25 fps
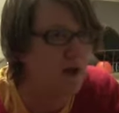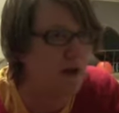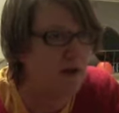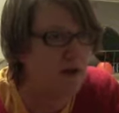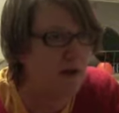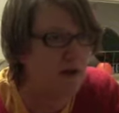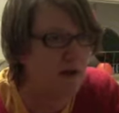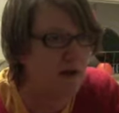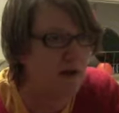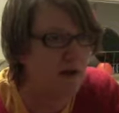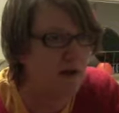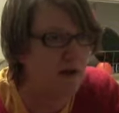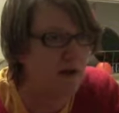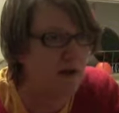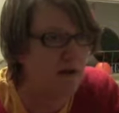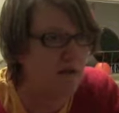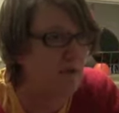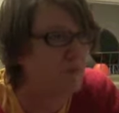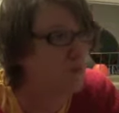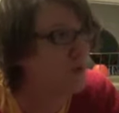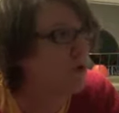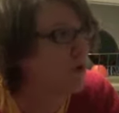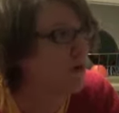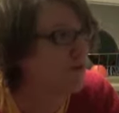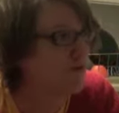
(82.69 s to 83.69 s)
that
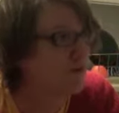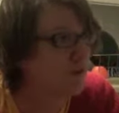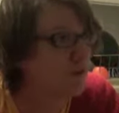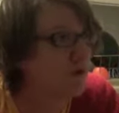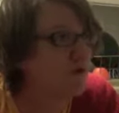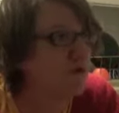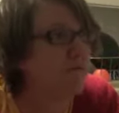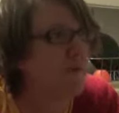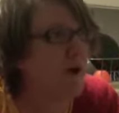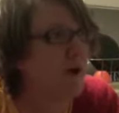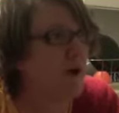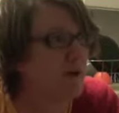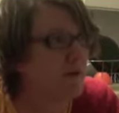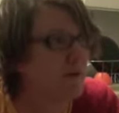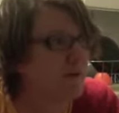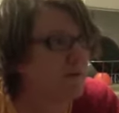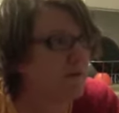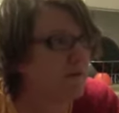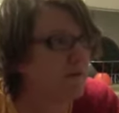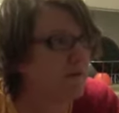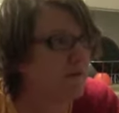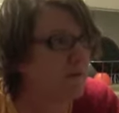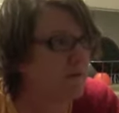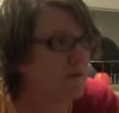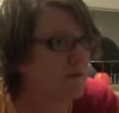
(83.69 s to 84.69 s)
the more I've learned about
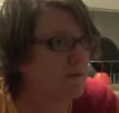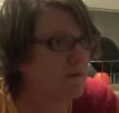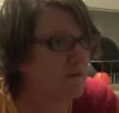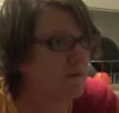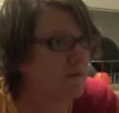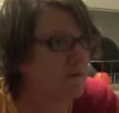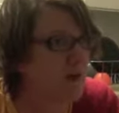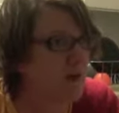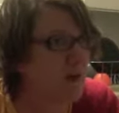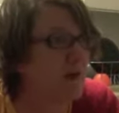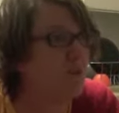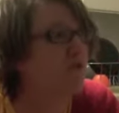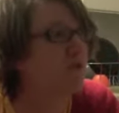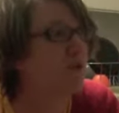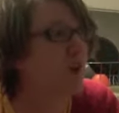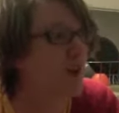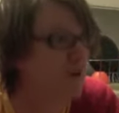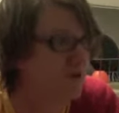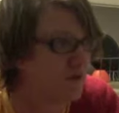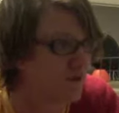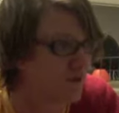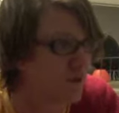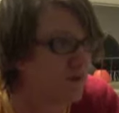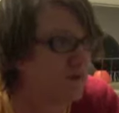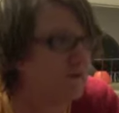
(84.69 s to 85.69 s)
the
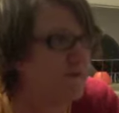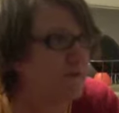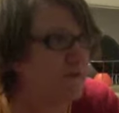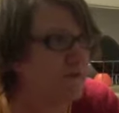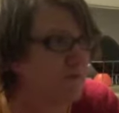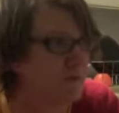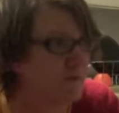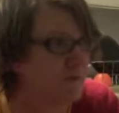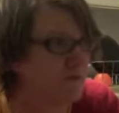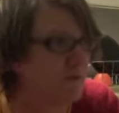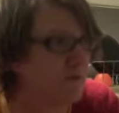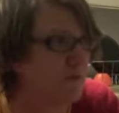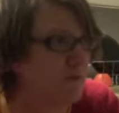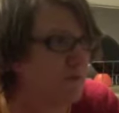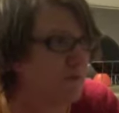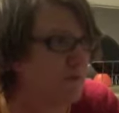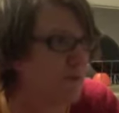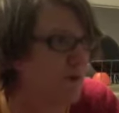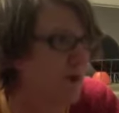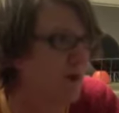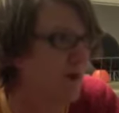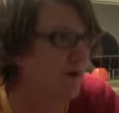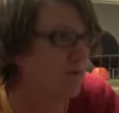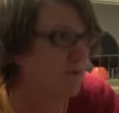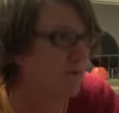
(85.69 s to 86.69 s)
educational system that
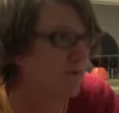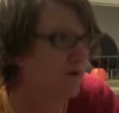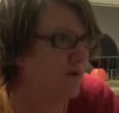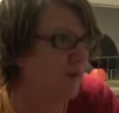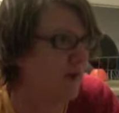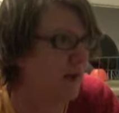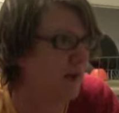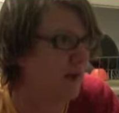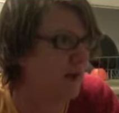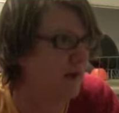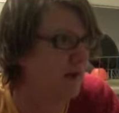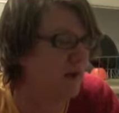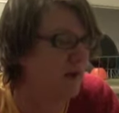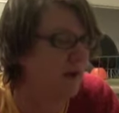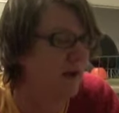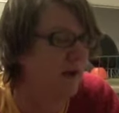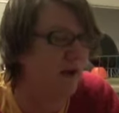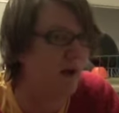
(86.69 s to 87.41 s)
we have today,